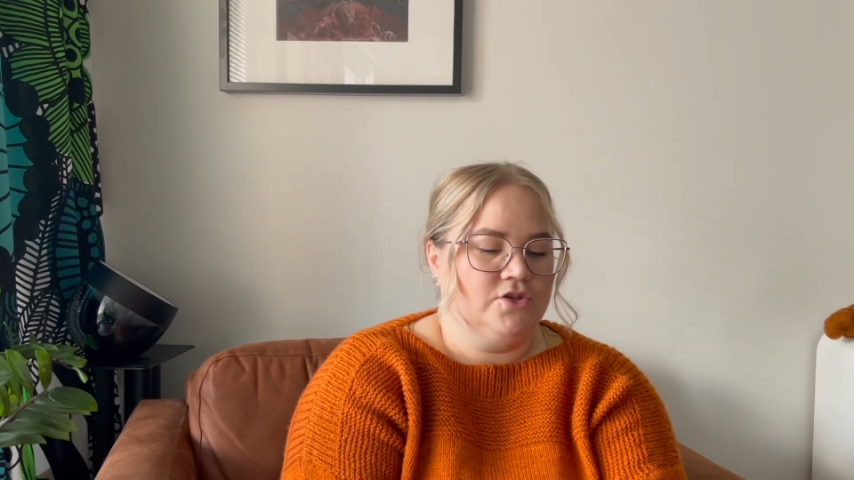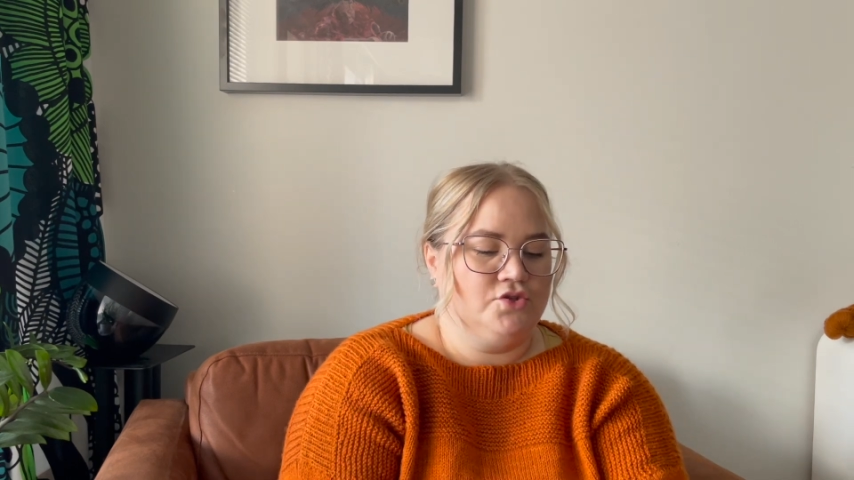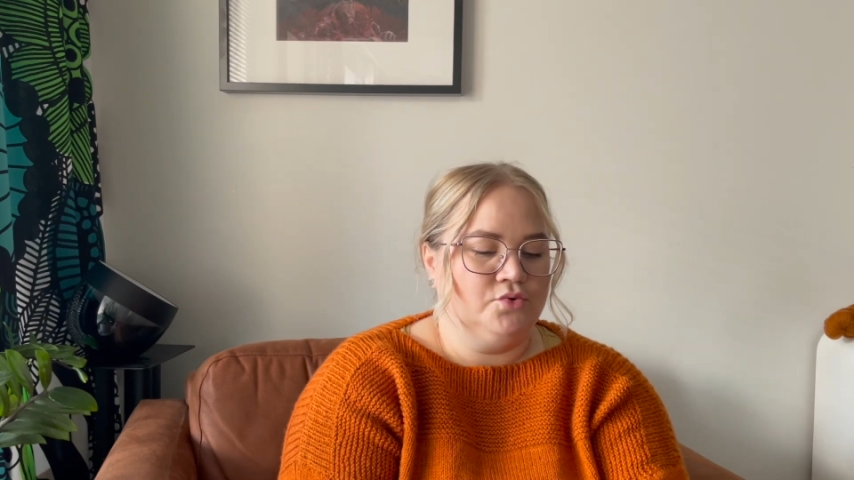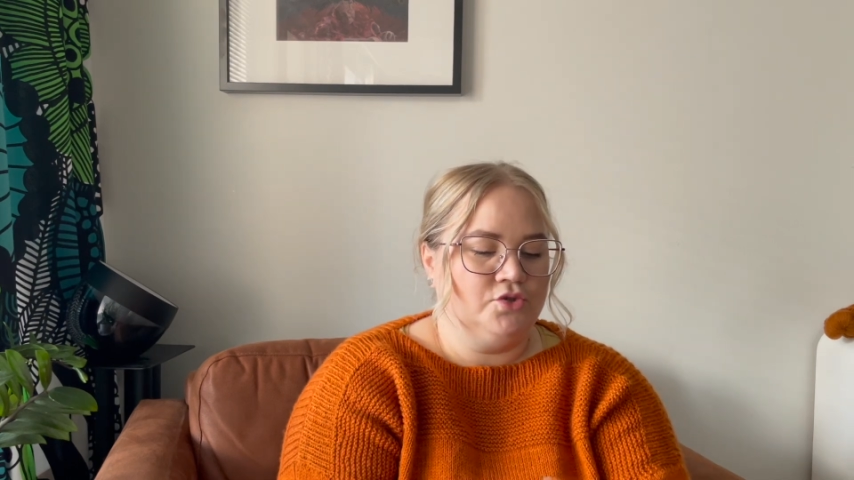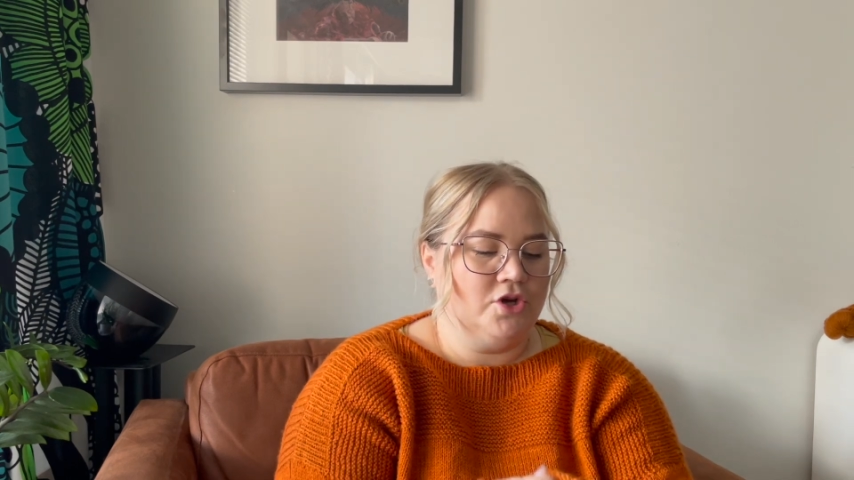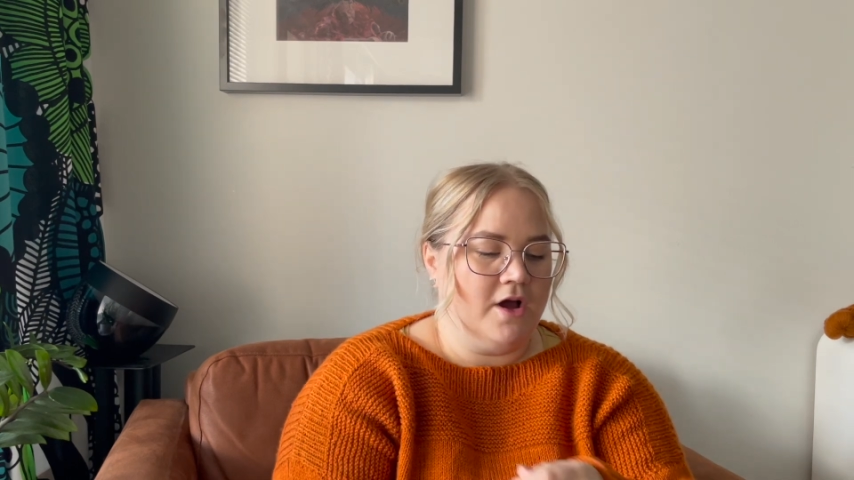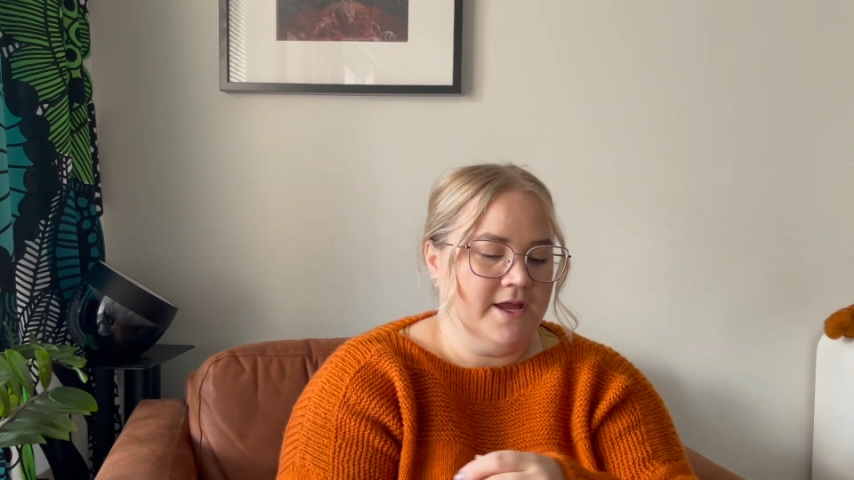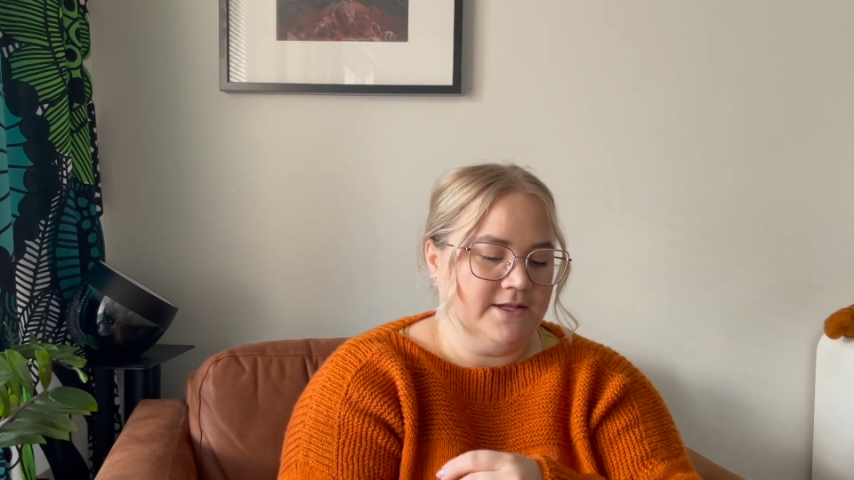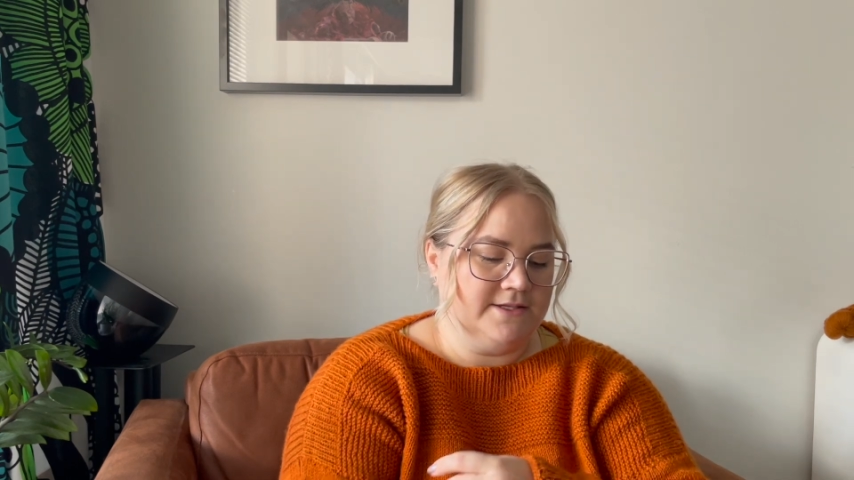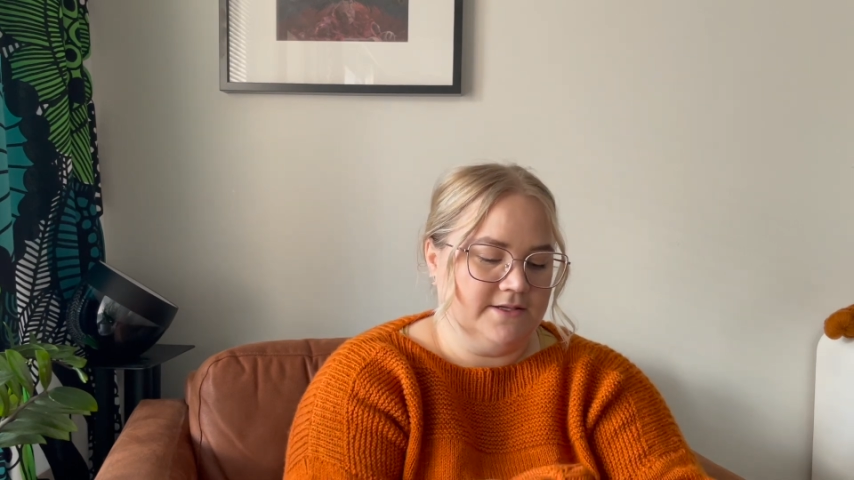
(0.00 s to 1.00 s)
too
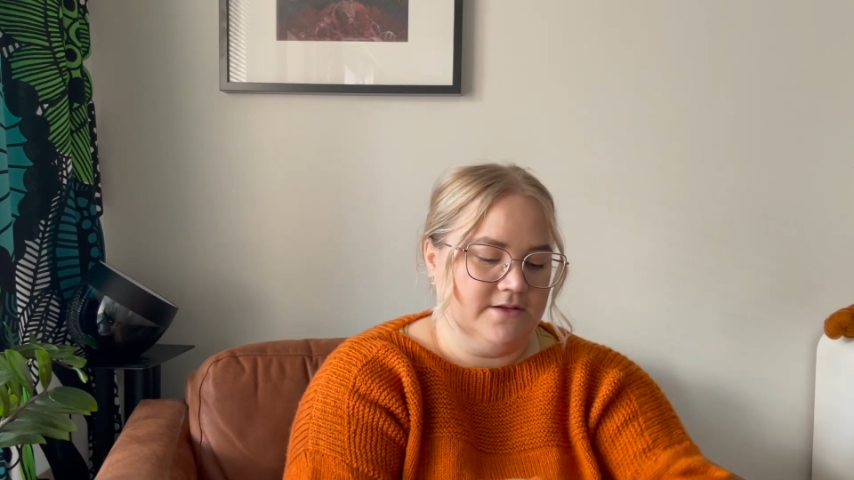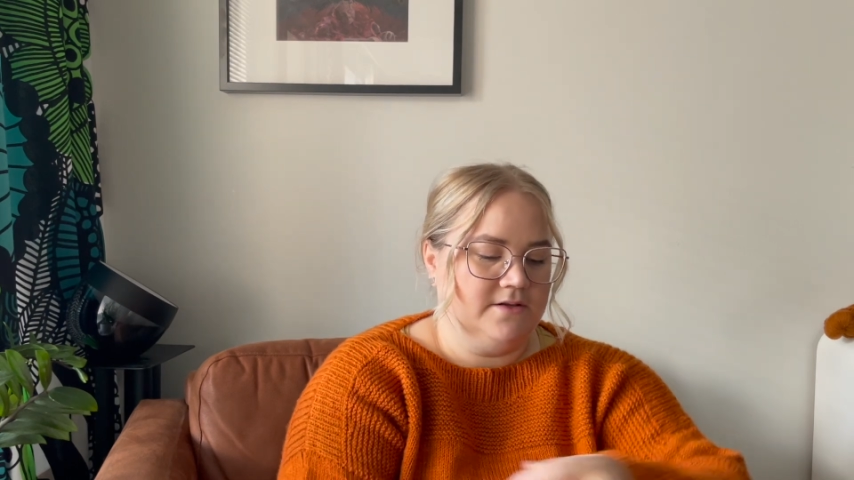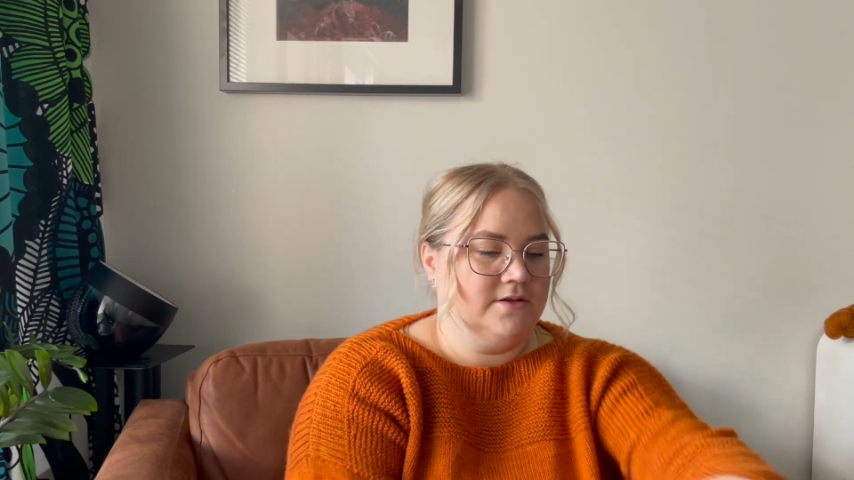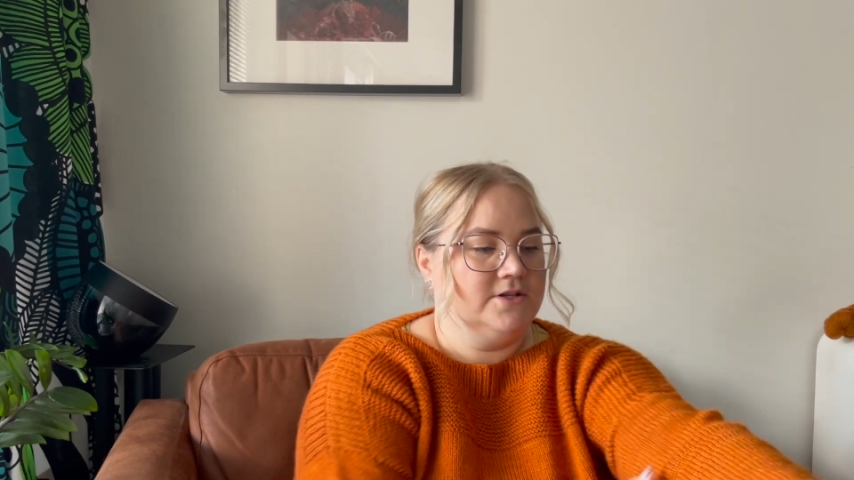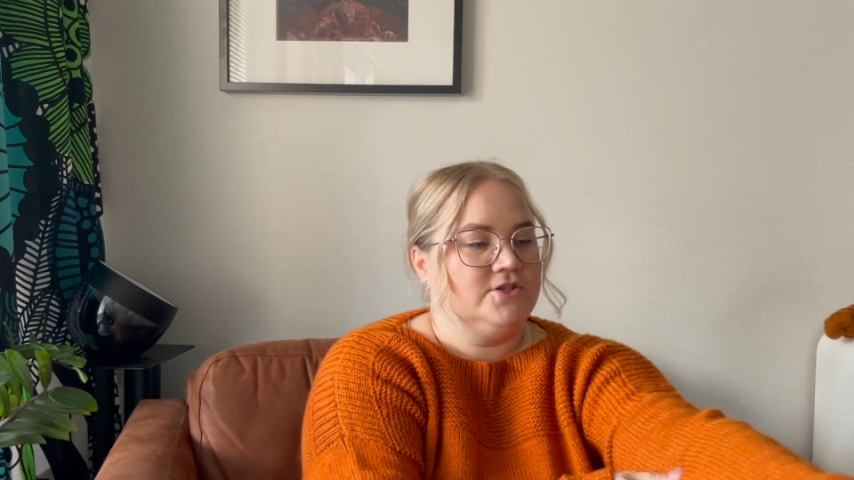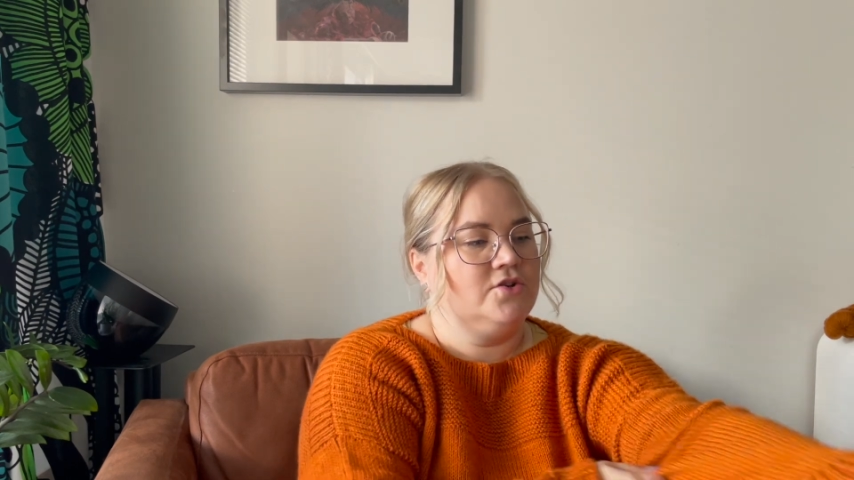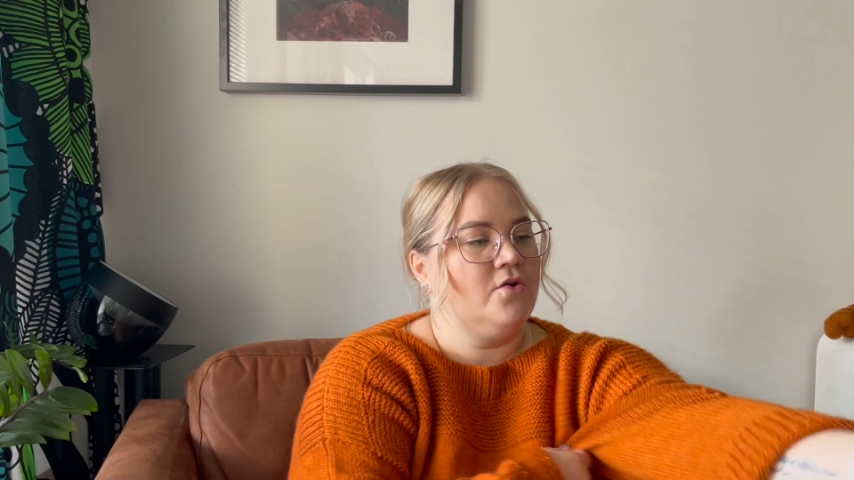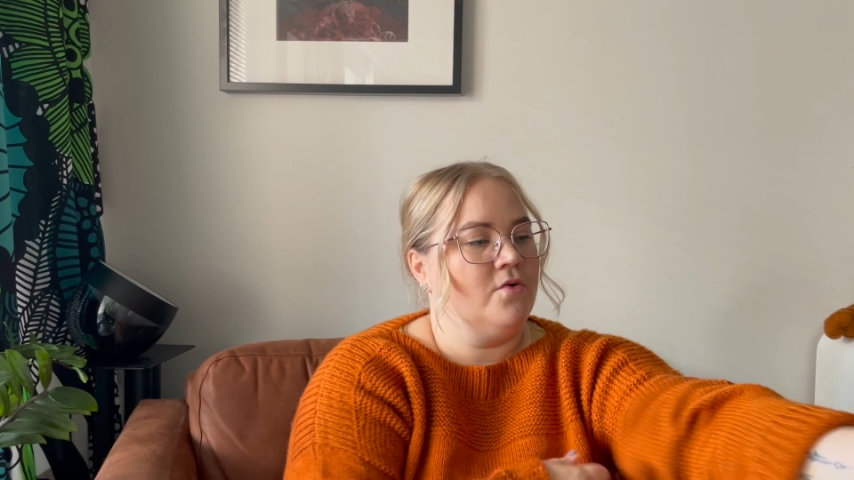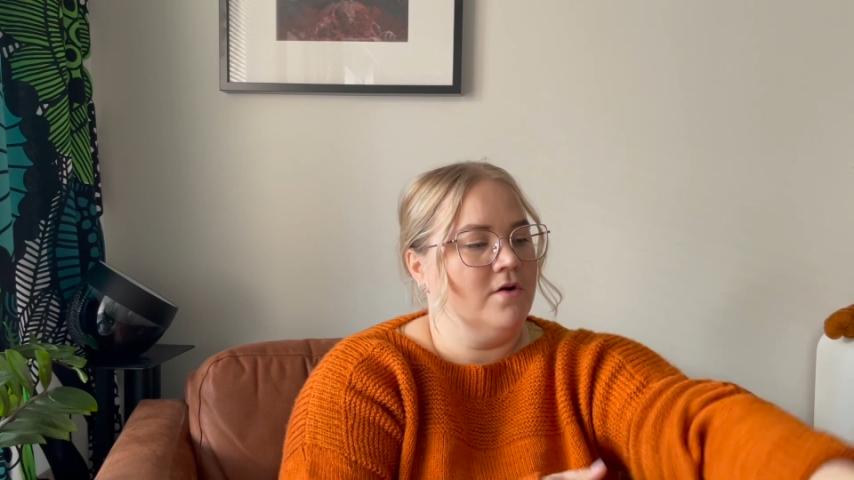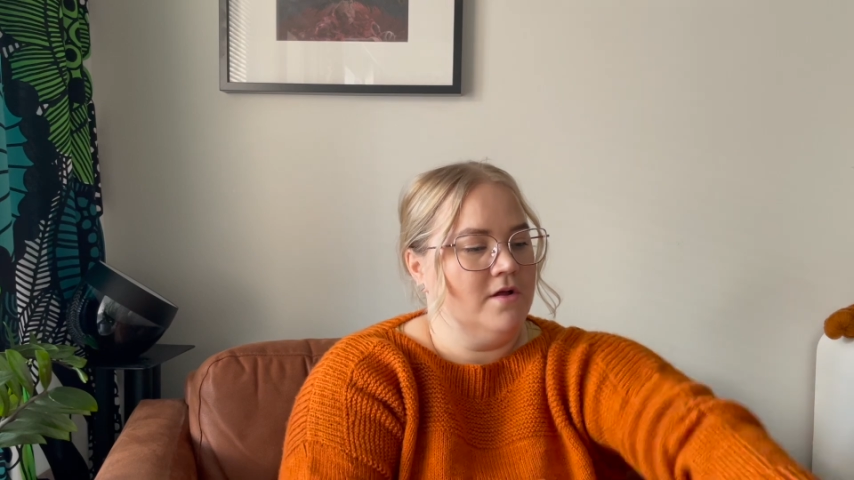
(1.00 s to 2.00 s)
tight,
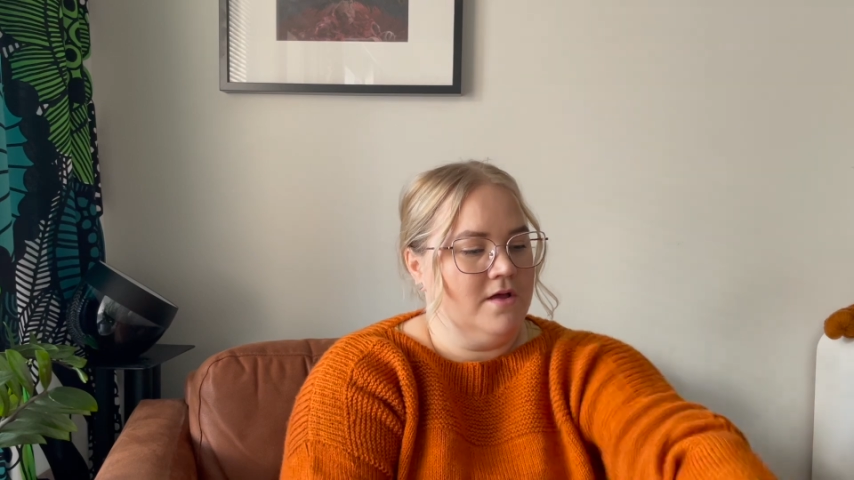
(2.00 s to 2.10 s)
so